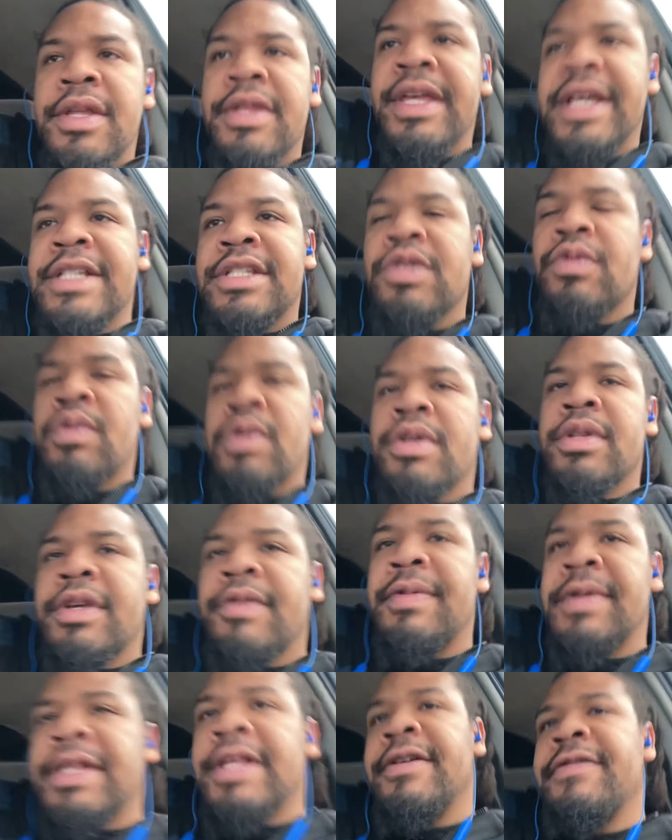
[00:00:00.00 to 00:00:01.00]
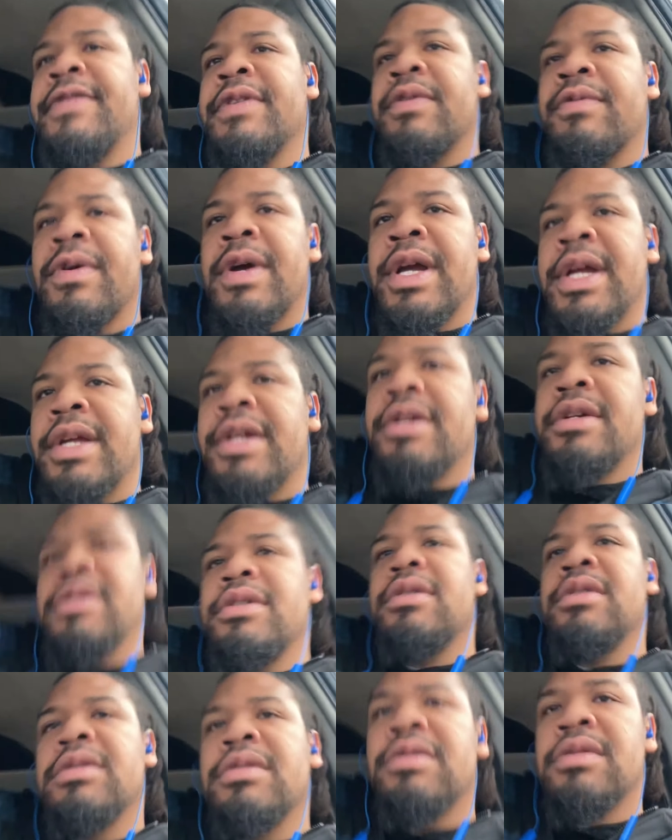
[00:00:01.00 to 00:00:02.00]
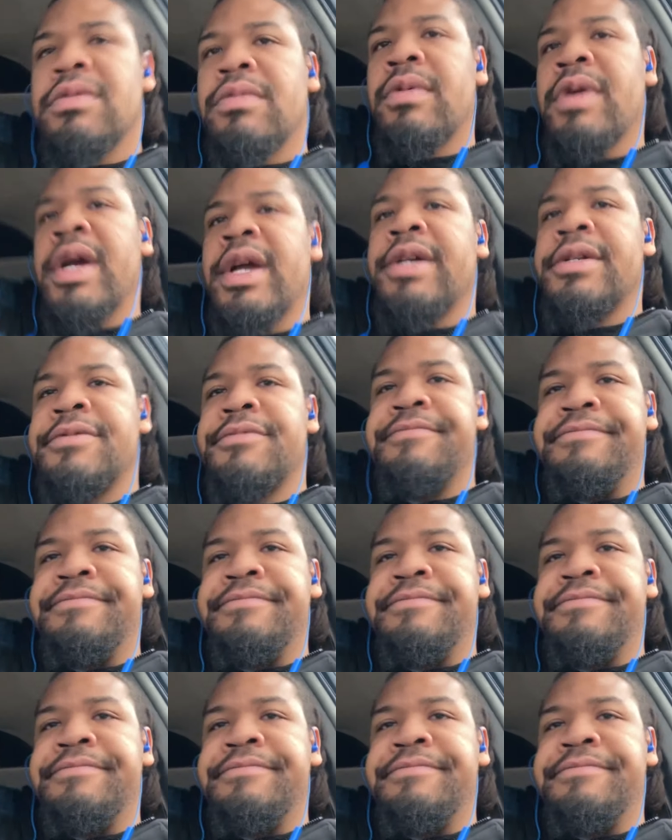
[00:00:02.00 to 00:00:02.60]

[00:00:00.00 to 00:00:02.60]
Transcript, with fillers: that's the world that we live in, right? Right.